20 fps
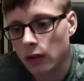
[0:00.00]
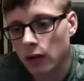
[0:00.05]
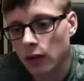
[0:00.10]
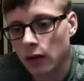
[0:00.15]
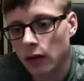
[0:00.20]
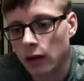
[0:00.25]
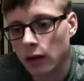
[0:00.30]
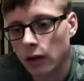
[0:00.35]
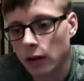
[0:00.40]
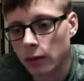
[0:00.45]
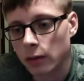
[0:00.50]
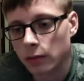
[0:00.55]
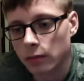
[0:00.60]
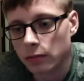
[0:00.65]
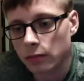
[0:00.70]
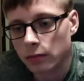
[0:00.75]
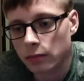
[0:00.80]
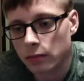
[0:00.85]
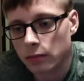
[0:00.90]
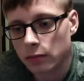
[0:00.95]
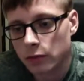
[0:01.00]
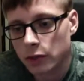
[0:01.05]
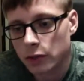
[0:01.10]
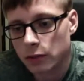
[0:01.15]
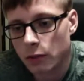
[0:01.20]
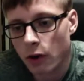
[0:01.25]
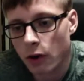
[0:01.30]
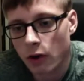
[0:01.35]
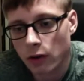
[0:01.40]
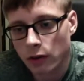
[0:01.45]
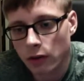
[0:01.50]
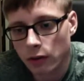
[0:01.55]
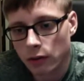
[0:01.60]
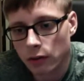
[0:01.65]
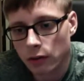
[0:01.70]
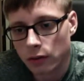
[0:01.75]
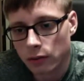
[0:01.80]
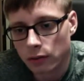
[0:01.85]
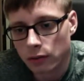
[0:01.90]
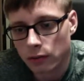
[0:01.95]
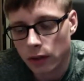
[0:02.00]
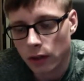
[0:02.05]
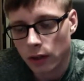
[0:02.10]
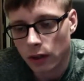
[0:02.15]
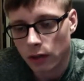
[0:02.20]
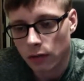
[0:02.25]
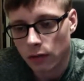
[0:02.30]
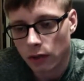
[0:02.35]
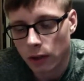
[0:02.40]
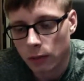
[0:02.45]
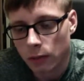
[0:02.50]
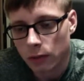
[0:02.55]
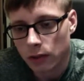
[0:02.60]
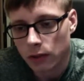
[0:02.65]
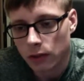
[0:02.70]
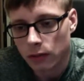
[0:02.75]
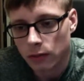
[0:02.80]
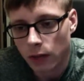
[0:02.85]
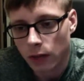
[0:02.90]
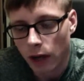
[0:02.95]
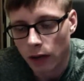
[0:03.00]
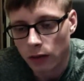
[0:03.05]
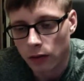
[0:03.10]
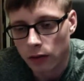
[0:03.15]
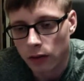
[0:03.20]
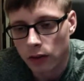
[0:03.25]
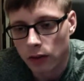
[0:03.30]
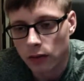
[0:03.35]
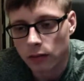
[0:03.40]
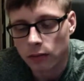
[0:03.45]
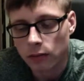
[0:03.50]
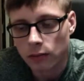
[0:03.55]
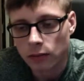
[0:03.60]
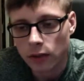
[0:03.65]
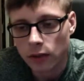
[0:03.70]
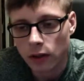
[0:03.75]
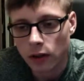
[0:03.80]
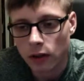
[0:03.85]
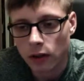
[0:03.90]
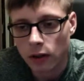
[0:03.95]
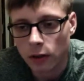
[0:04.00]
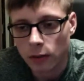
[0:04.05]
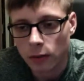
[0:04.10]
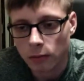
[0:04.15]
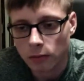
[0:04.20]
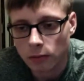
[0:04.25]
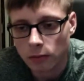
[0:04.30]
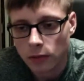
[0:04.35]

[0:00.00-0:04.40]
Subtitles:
um, small little family gathering, um,